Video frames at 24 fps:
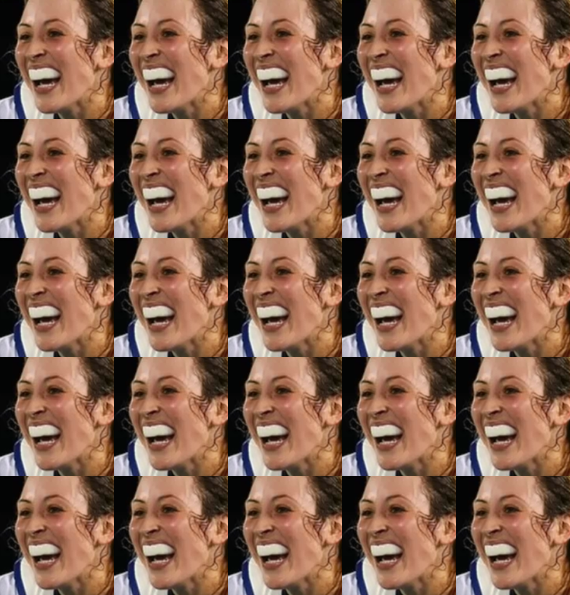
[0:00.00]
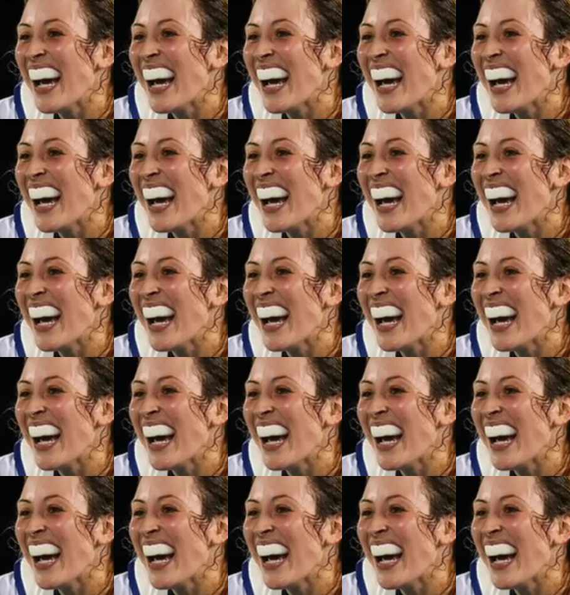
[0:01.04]

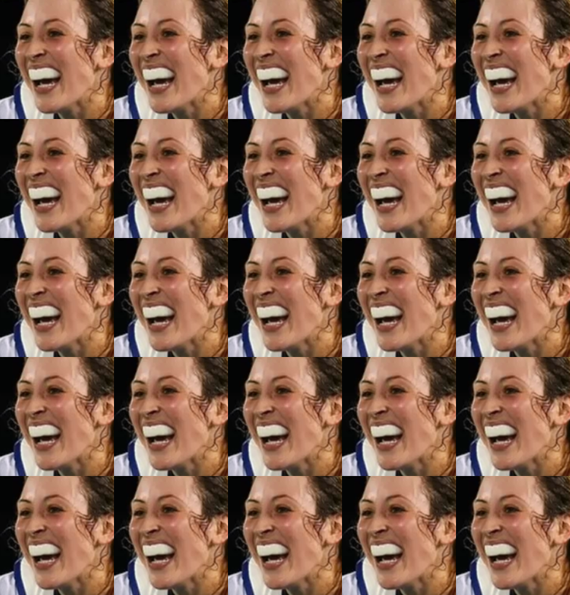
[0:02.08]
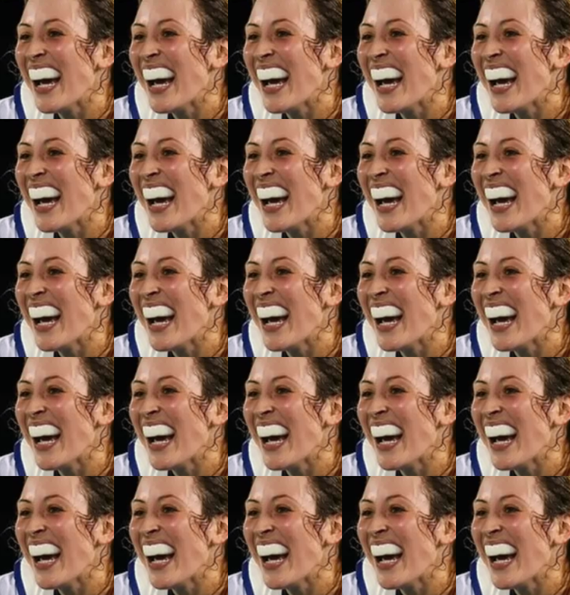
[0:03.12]
[no speech]